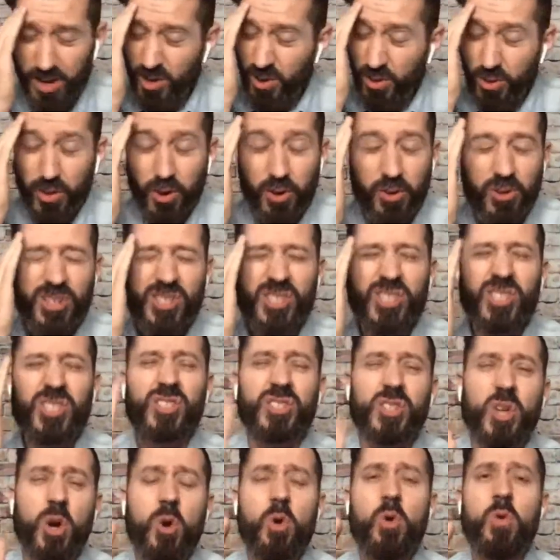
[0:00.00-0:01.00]
there is
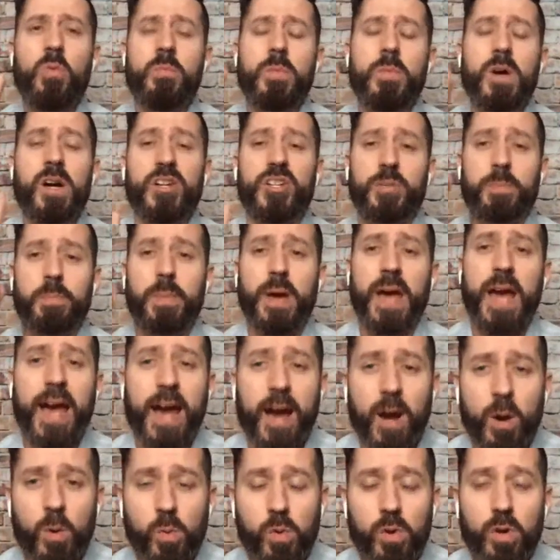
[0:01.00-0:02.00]
so much
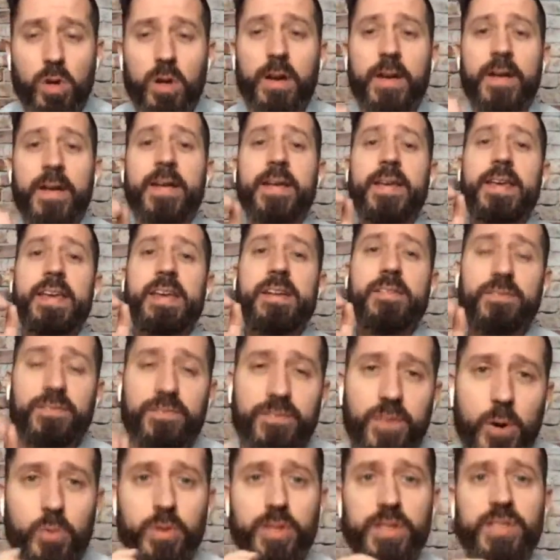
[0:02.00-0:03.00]
power in
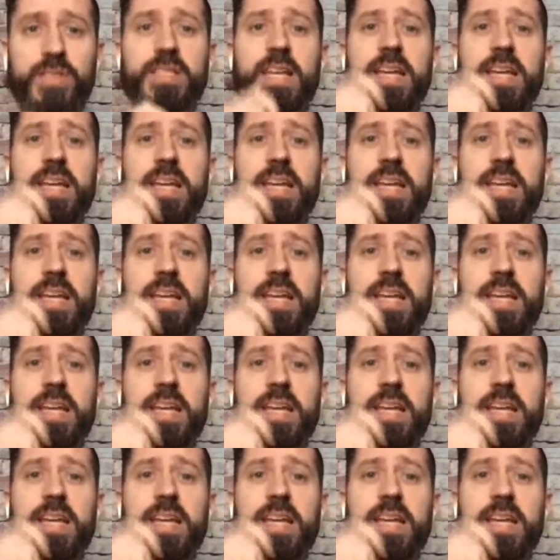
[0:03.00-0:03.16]
focus.